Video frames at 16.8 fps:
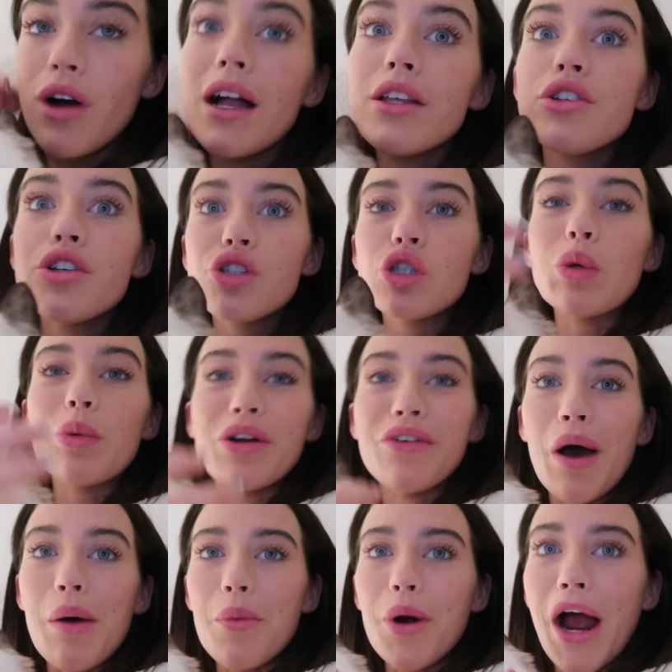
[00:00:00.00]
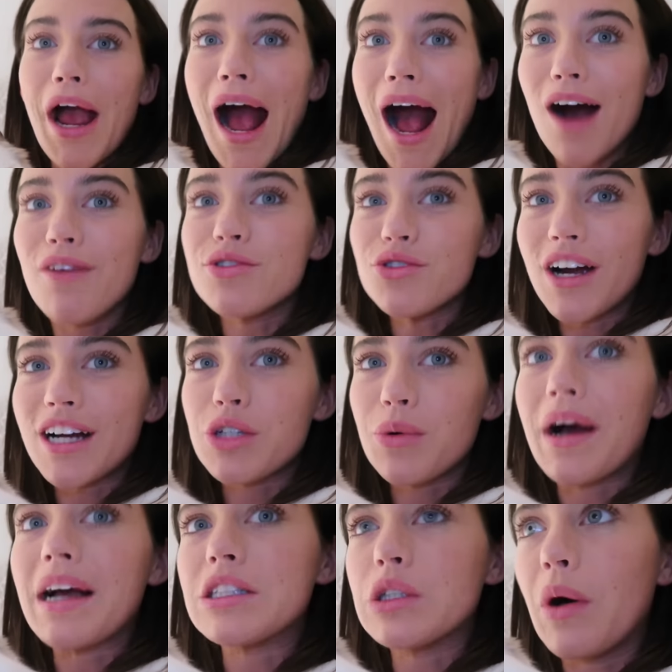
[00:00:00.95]
trying to do sober November. I have drank
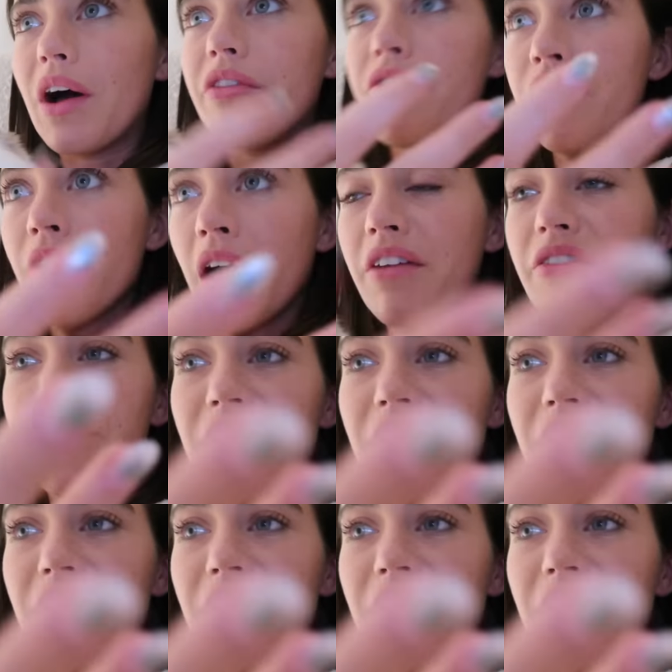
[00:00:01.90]
twice, so I've, I've